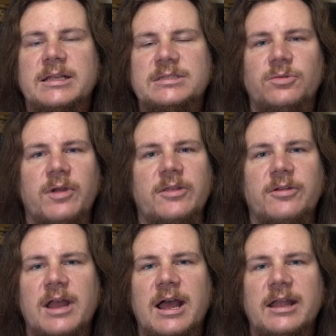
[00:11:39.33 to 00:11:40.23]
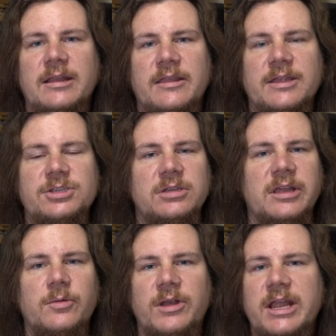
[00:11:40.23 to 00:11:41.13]
as to whether or not they should
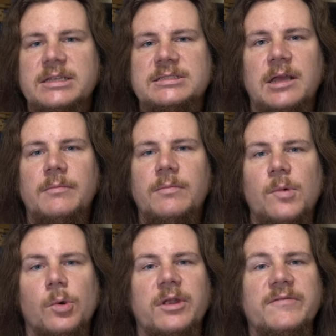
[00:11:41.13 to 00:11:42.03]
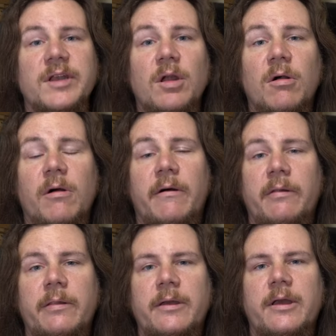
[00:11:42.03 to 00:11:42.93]
liquidate some or even
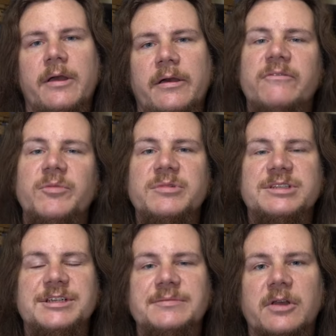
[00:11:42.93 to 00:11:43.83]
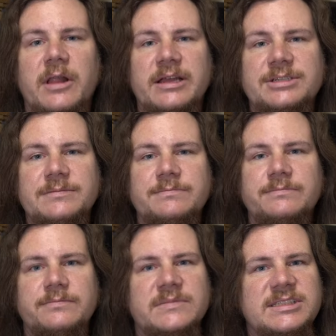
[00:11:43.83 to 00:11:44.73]
all of the museum collection.
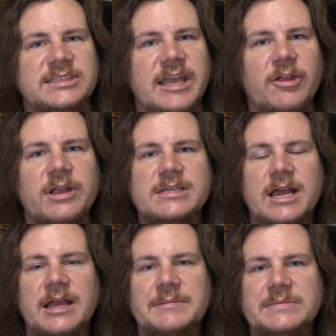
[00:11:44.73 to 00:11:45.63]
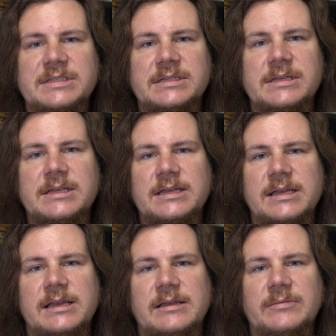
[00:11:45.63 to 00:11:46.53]
Scary times,
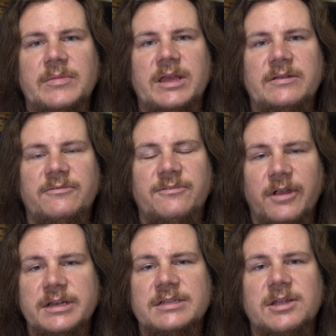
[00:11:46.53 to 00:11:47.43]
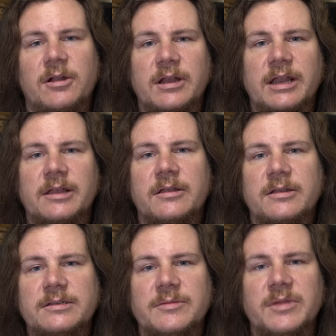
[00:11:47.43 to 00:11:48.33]
and very disheartening
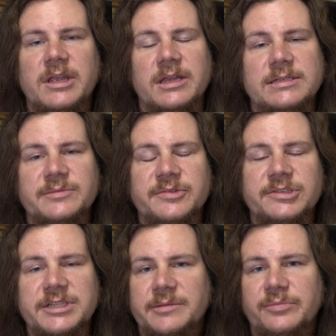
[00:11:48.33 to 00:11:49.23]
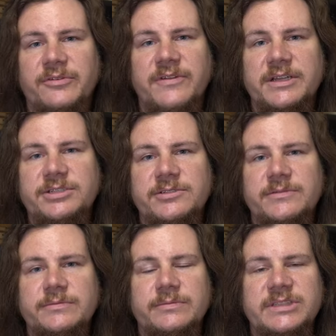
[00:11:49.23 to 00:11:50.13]
to me as a museum
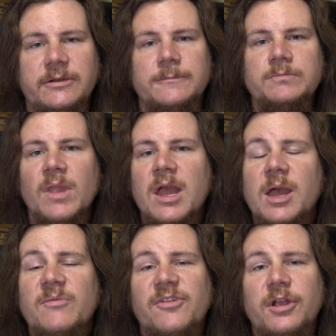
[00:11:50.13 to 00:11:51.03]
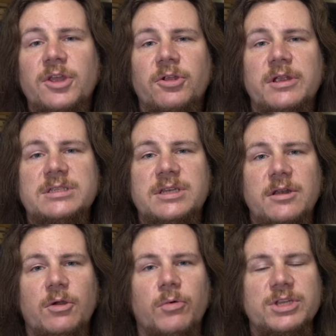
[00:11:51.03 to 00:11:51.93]
professional. So I'm very curious to
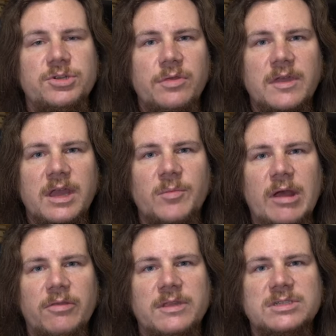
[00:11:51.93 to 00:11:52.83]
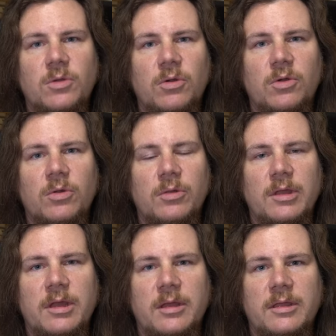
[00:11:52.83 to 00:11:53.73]
know what you think about this whole